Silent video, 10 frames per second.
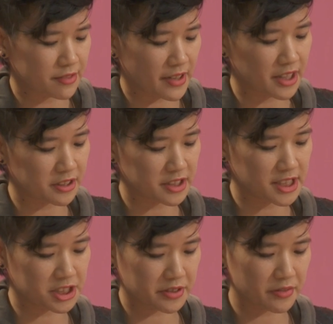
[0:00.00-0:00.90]
Radical
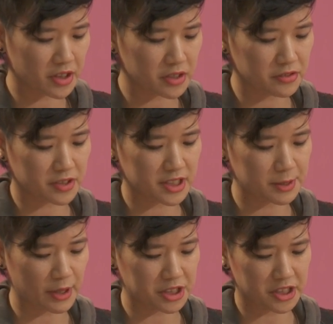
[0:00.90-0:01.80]
History Review for a
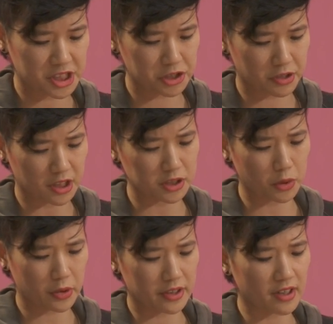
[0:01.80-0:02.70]
special issue called
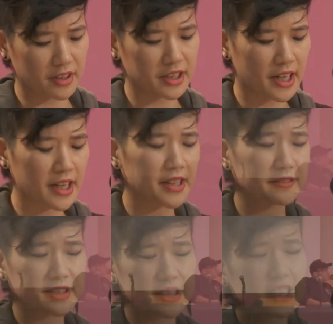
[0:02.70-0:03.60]
Queer Archives.